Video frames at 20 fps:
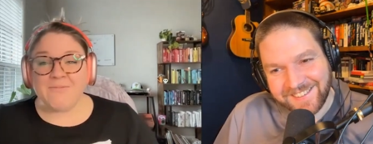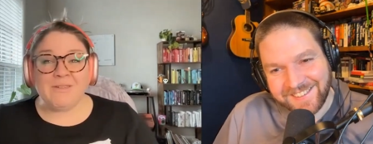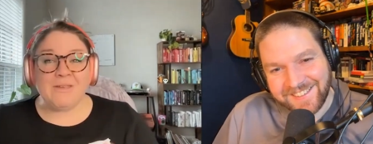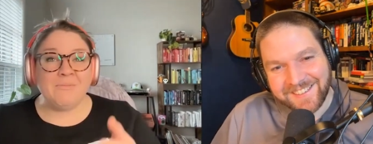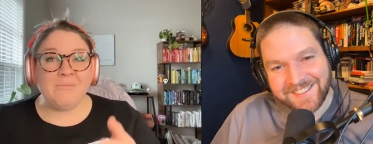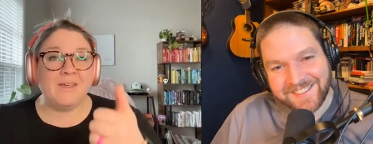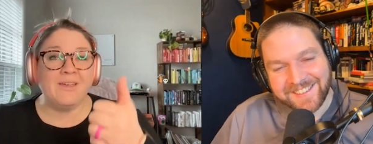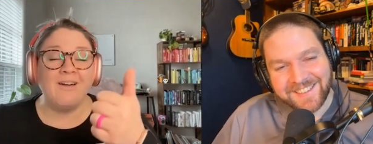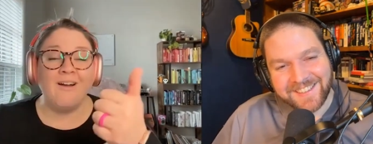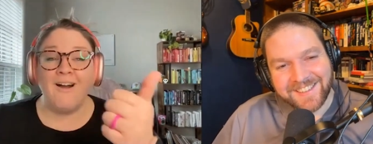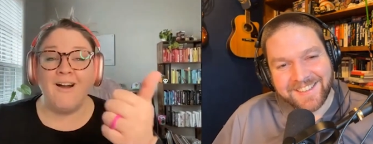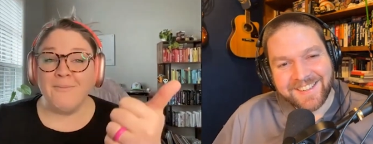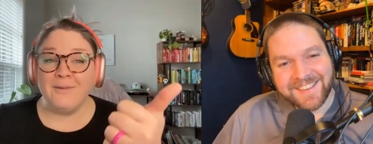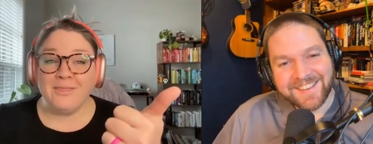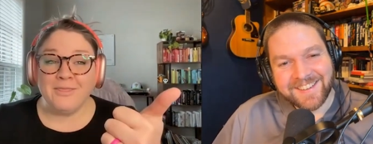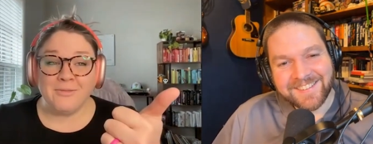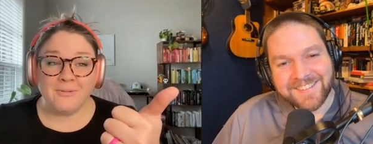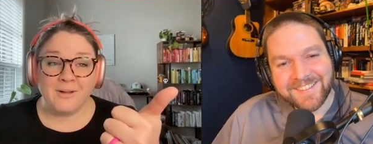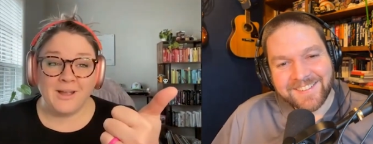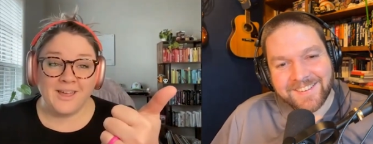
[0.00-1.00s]
Speaker 1: I mean, but
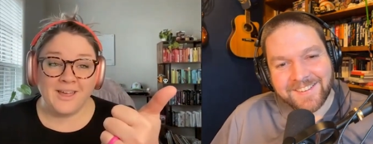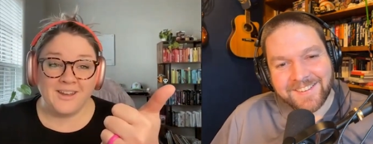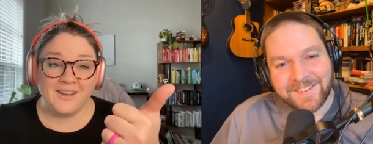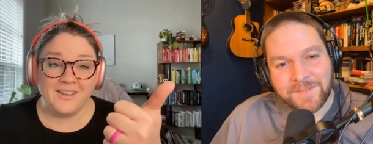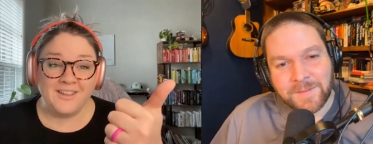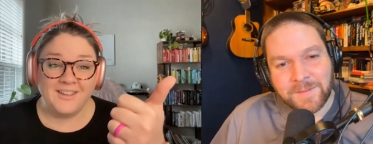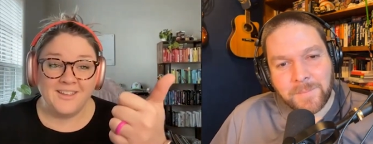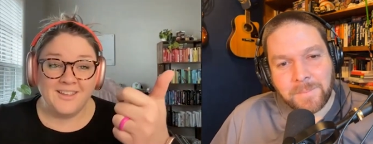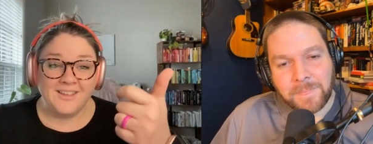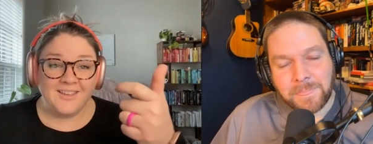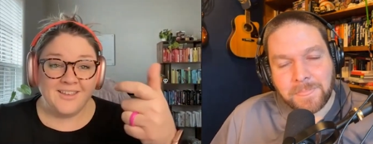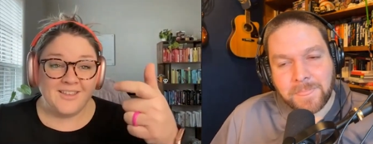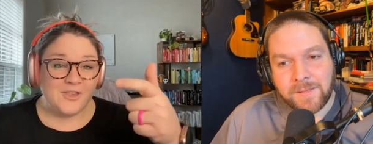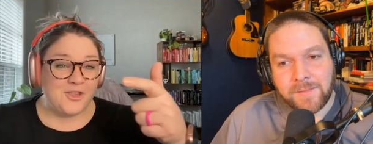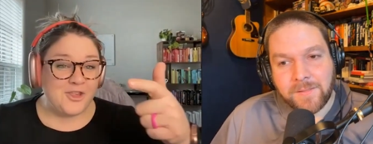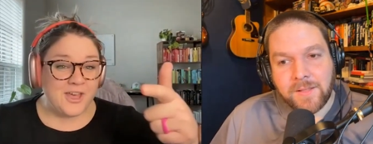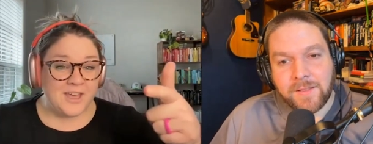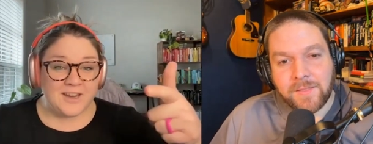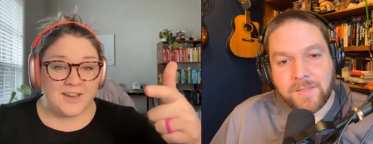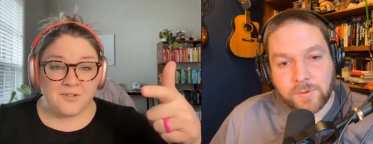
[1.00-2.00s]
common thread,
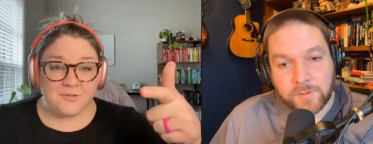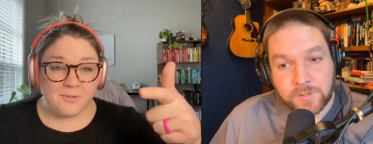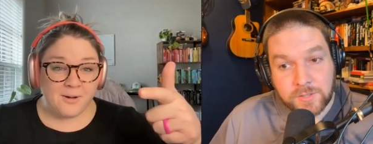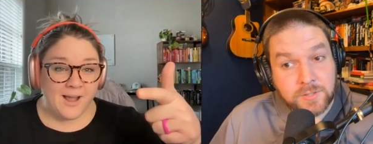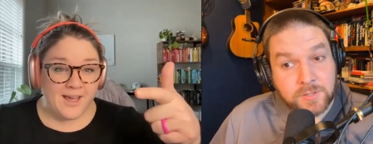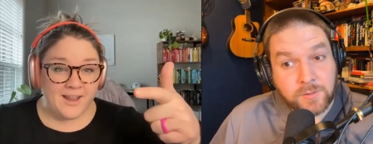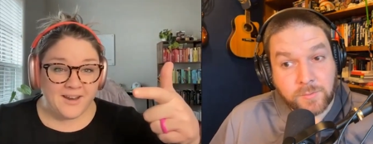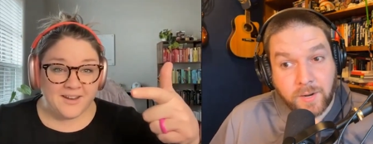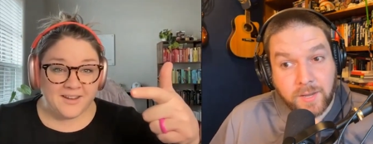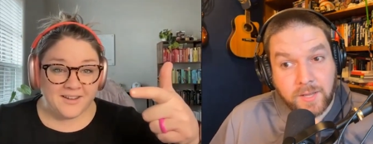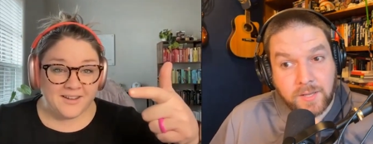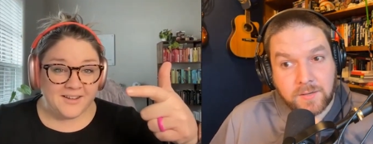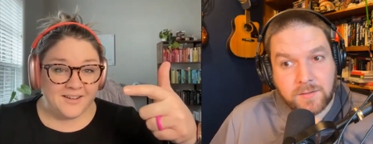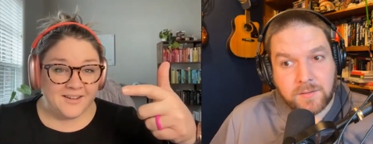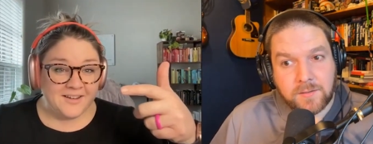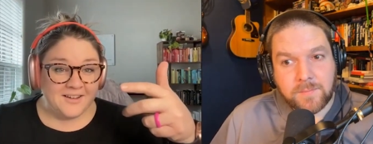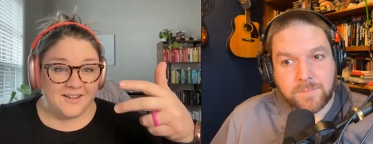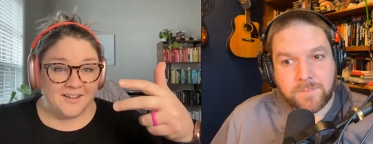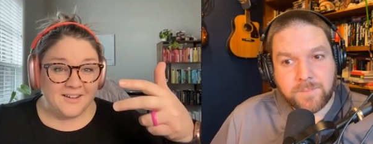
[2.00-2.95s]
shaded just red.